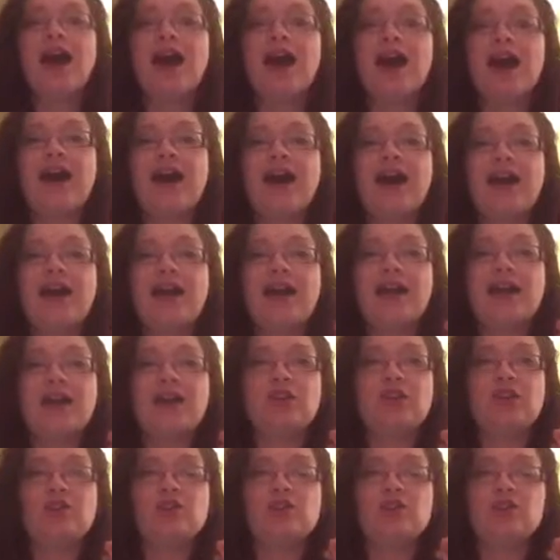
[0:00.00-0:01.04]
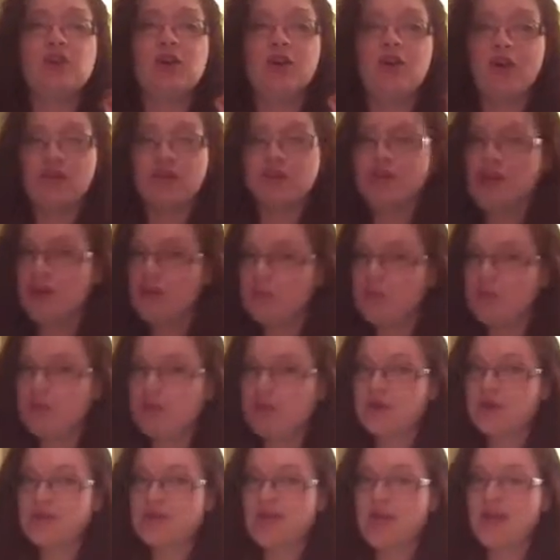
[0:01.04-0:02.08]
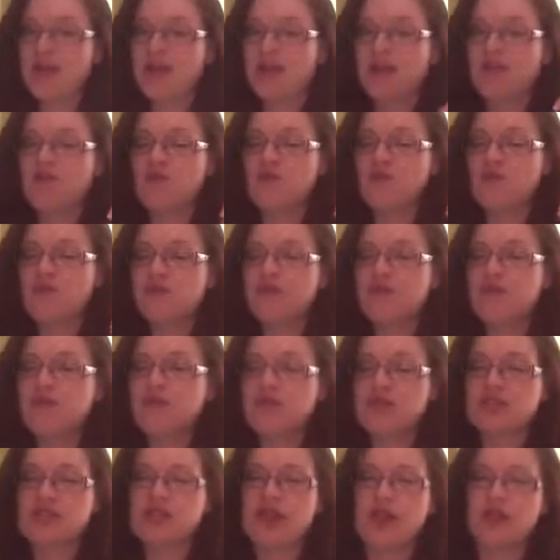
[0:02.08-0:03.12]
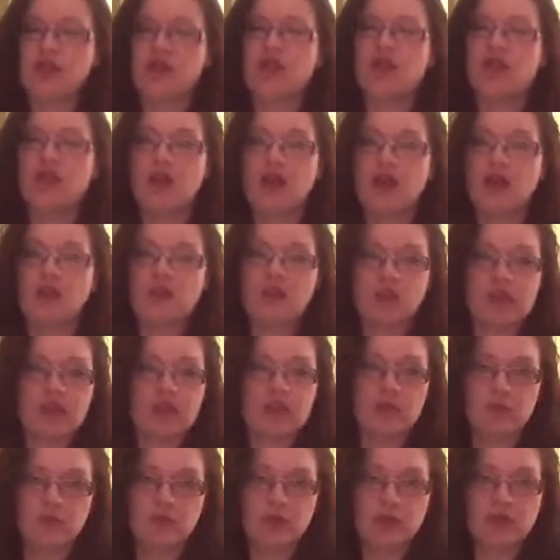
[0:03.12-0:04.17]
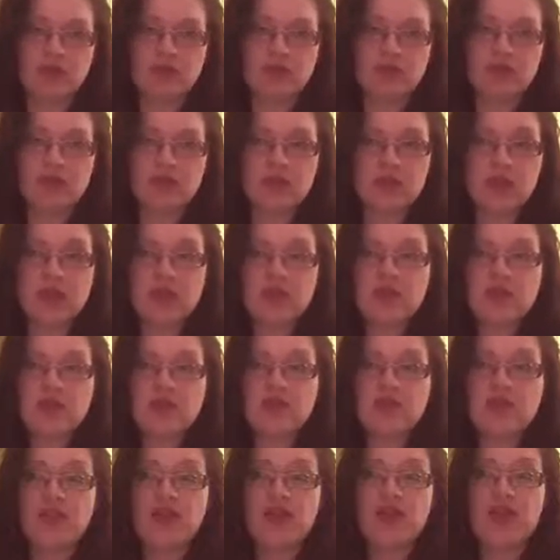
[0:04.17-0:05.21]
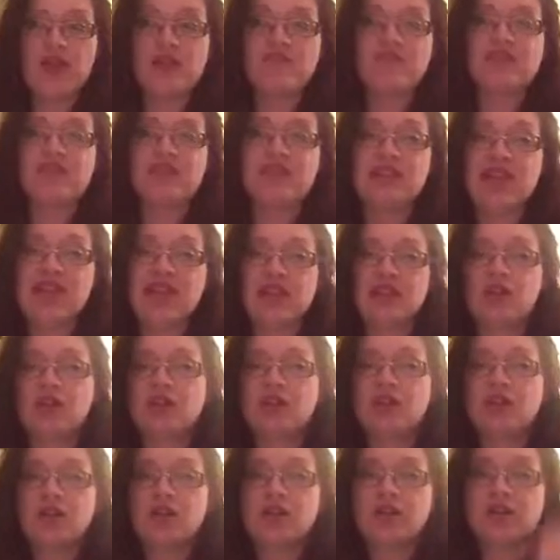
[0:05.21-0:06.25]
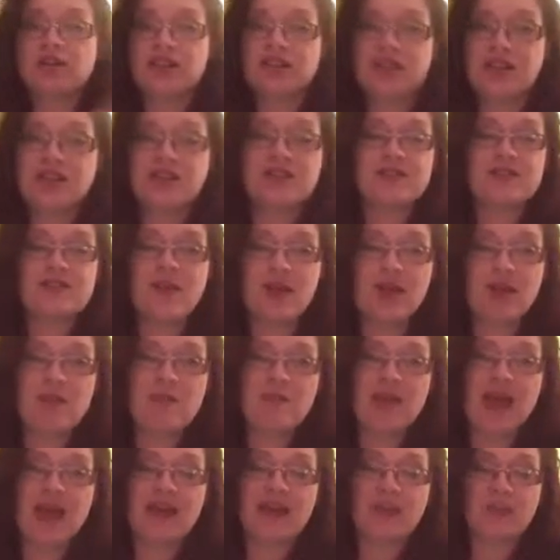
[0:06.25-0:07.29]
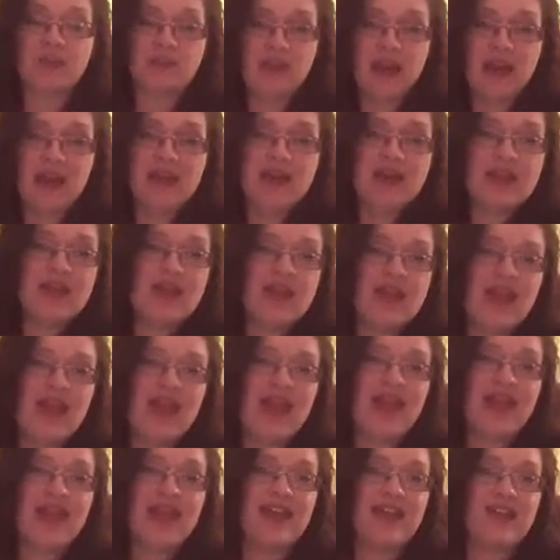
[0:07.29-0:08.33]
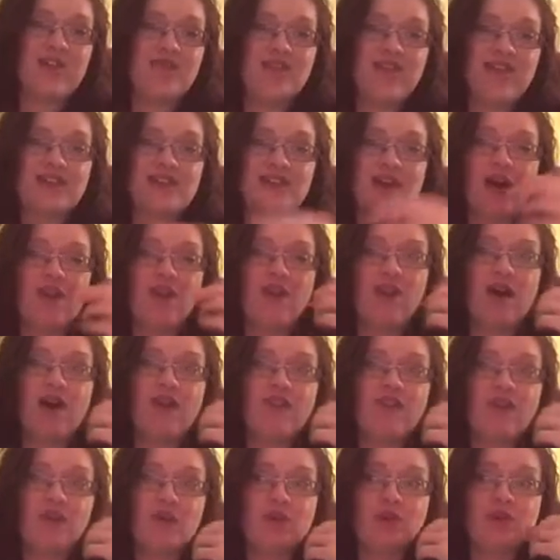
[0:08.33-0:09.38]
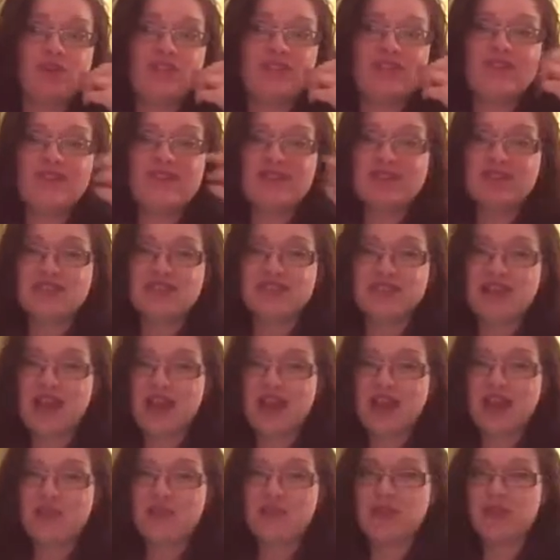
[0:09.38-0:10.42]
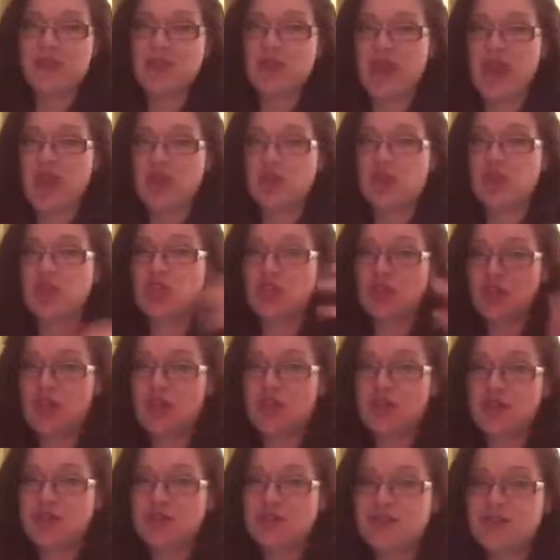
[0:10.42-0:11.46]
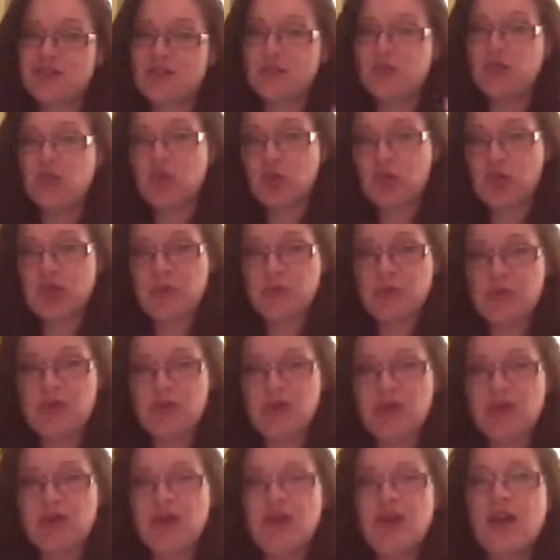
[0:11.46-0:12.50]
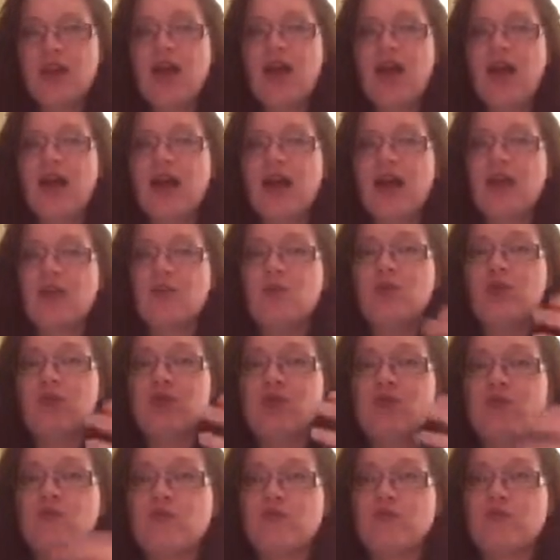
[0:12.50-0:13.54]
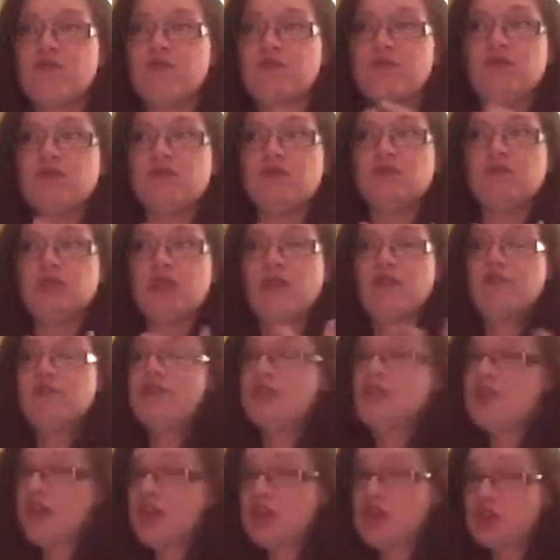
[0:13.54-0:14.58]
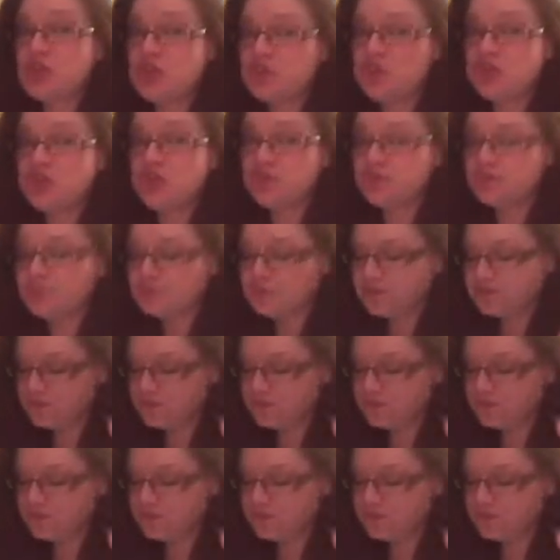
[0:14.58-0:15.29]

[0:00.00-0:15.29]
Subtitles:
I used to do that all the time with books, and I really missed out on a lot of really good books that I have later since gone back and read and found out if I would have just given this the time that it actually took to enjoy the book, I would have loved it then too.